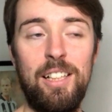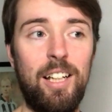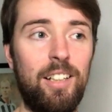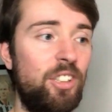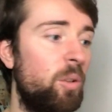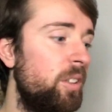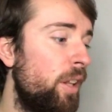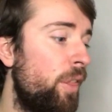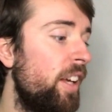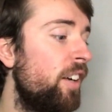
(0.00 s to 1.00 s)
And you know, when you
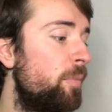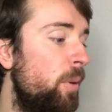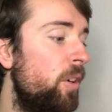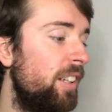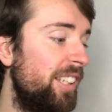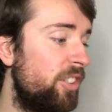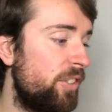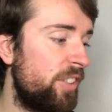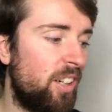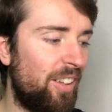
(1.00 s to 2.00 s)
think of Burnley, you just
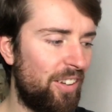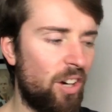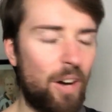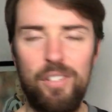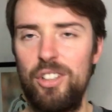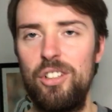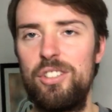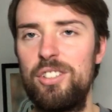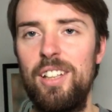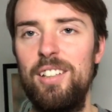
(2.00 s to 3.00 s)
think, oh, they're not having a good
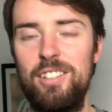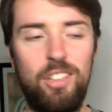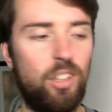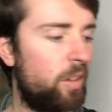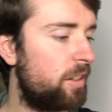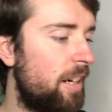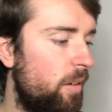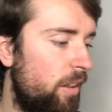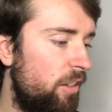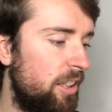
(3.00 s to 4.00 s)
season. You know, they're down
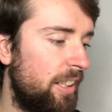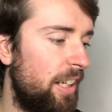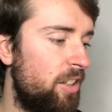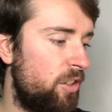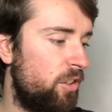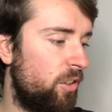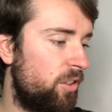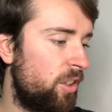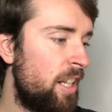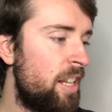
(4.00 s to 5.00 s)
in the relegation
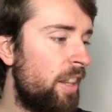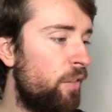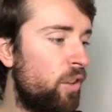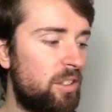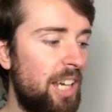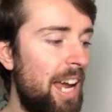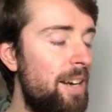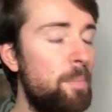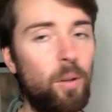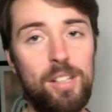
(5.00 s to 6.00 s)
zones. They've got
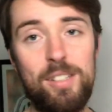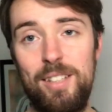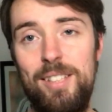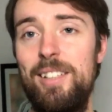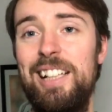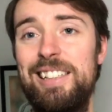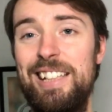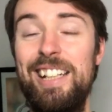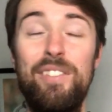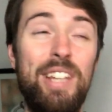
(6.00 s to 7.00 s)
10 points this season,
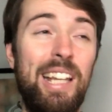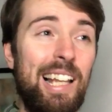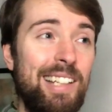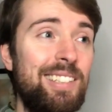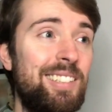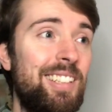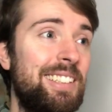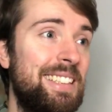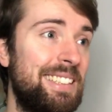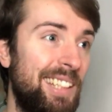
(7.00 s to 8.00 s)
and of the last
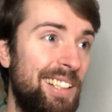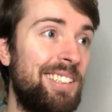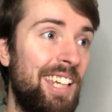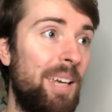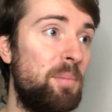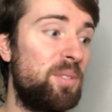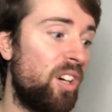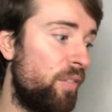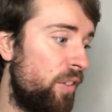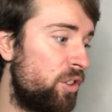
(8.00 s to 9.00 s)
six games
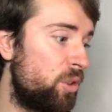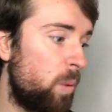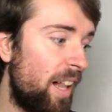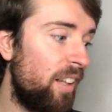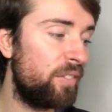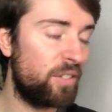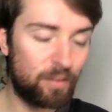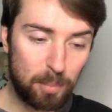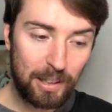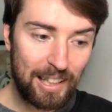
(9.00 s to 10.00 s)
of the 12
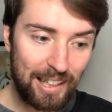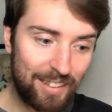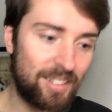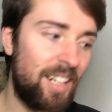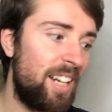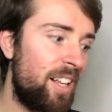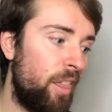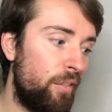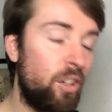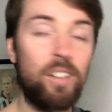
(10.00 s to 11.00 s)
they've played,
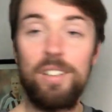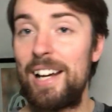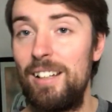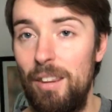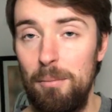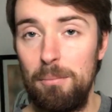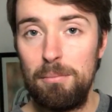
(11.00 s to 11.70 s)
they've got 9 of them.